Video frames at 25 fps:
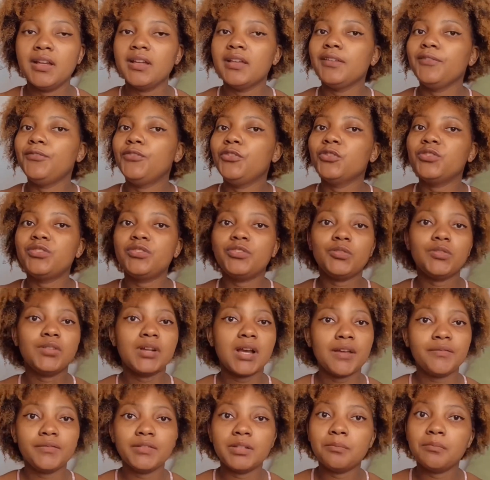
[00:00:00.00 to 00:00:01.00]
If you still
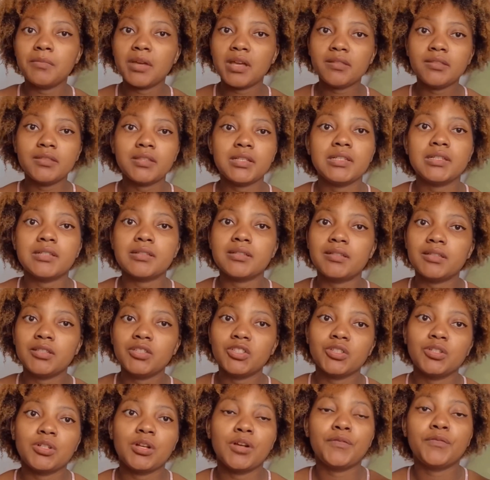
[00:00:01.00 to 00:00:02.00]
haven't made the
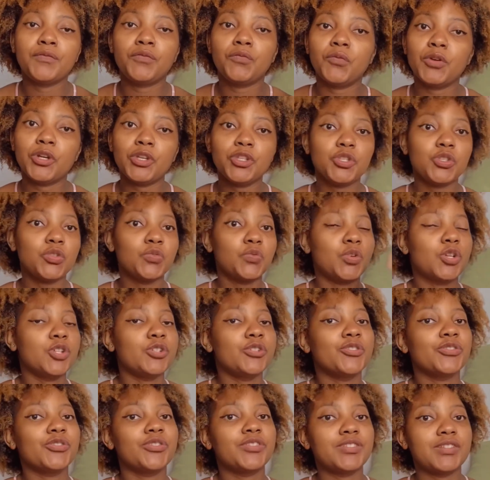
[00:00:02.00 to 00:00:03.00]
decision of where you
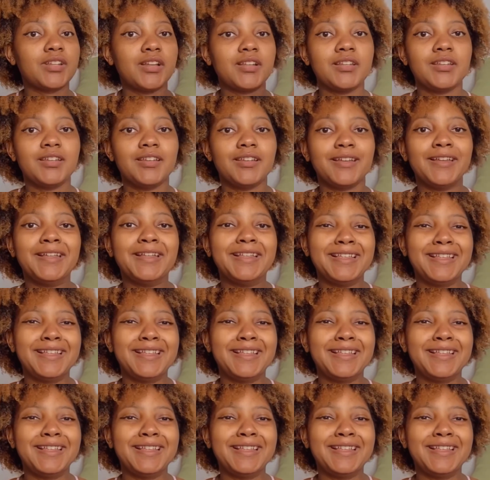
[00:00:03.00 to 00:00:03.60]
want to study,